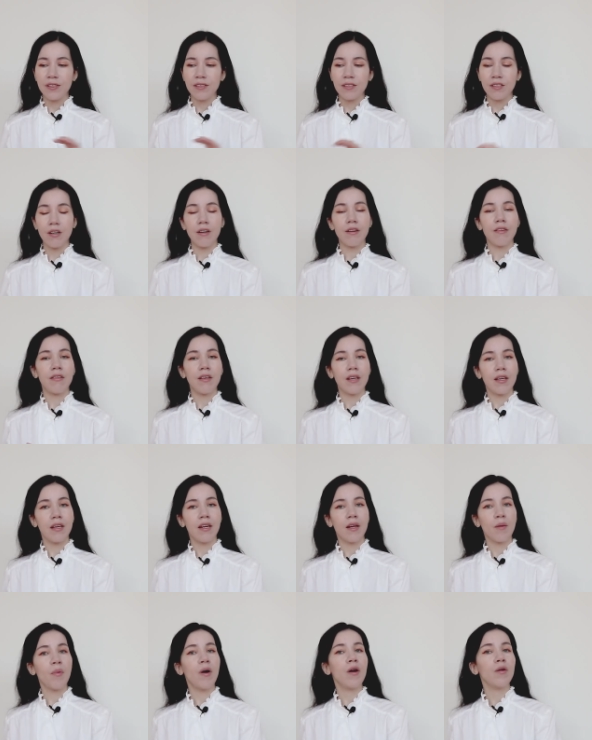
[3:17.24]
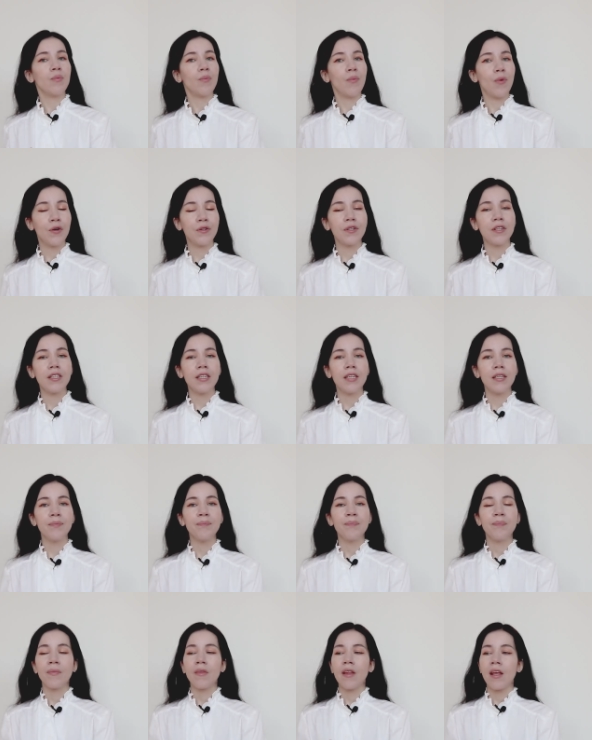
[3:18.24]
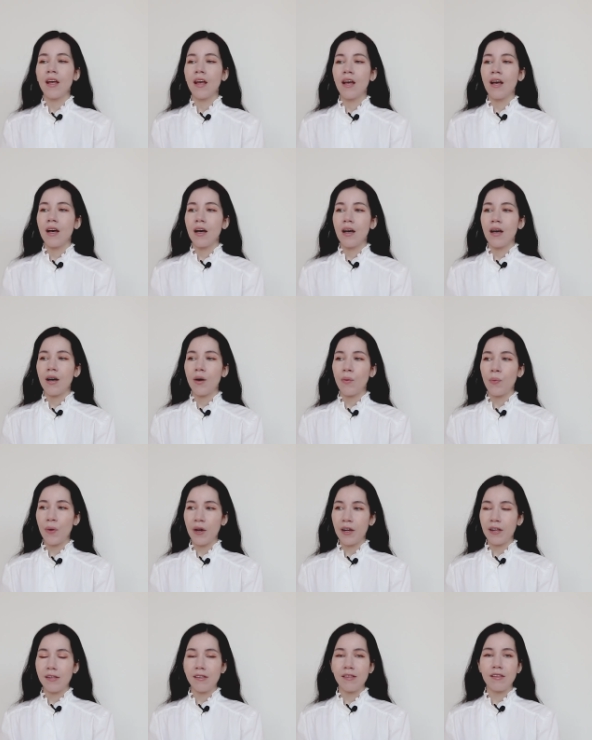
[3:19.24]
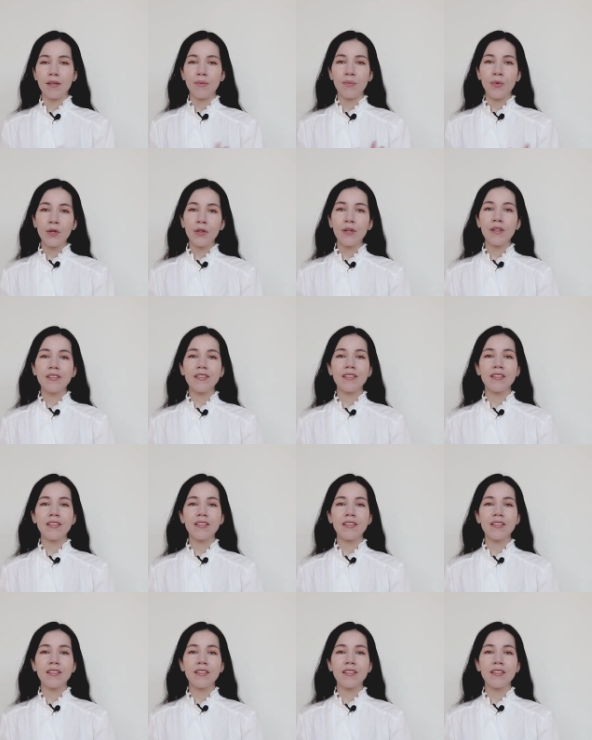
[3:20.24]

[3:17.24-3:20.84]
start thinking about modeling, well, the models